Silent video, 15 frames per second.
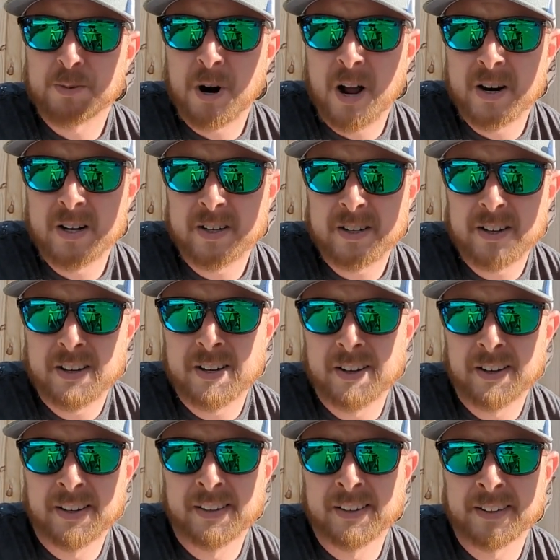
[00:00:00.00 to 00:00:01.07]
product.
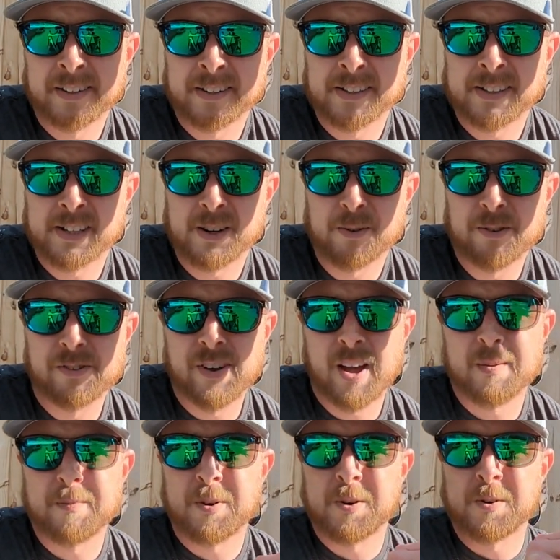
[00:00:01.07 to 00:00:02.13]
We've got
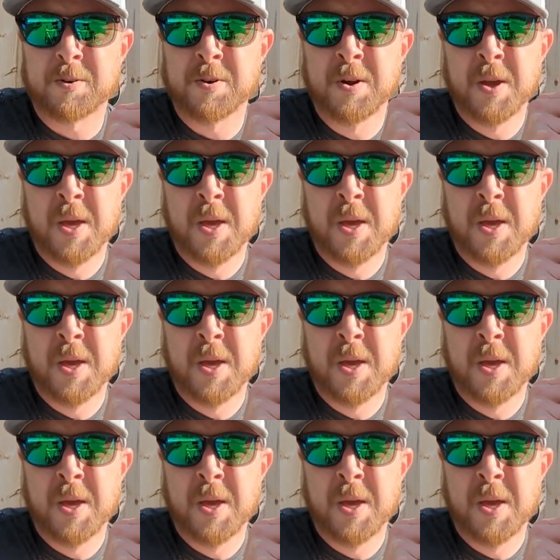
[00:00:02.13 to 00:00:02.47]
them all